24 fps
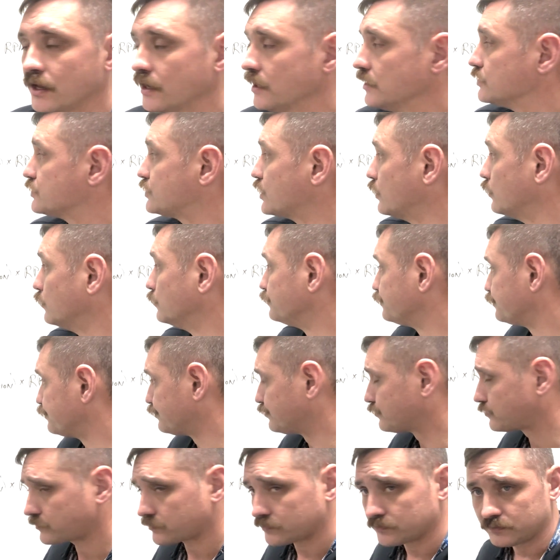So
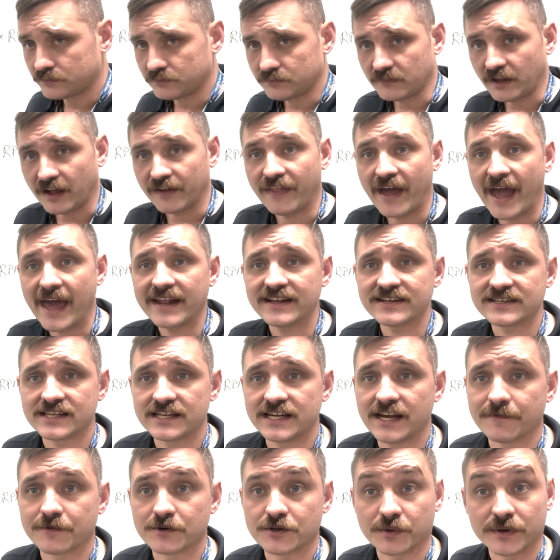that is the
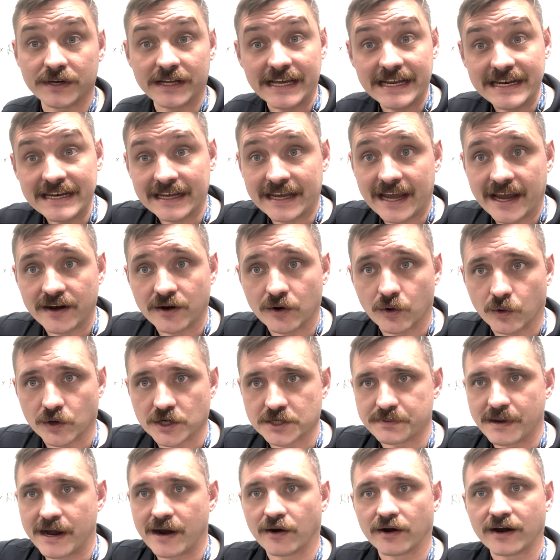difference between indicated
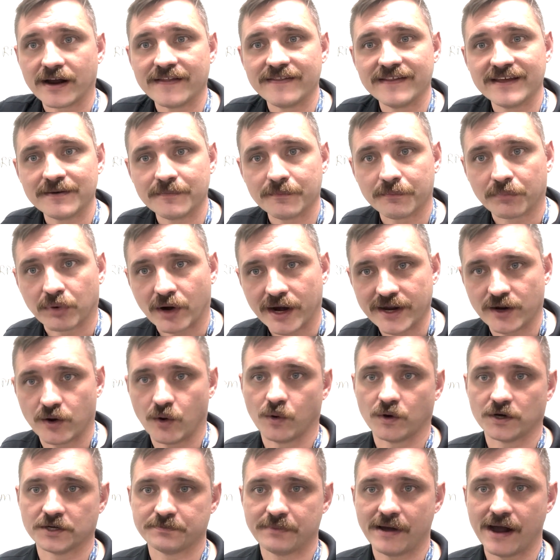horsepower and then brake
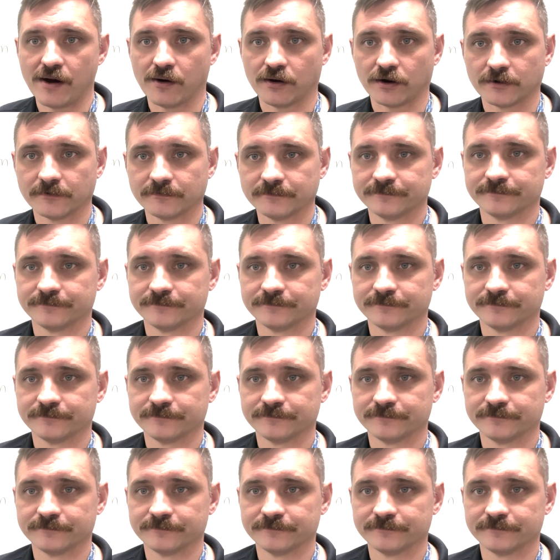horsepower.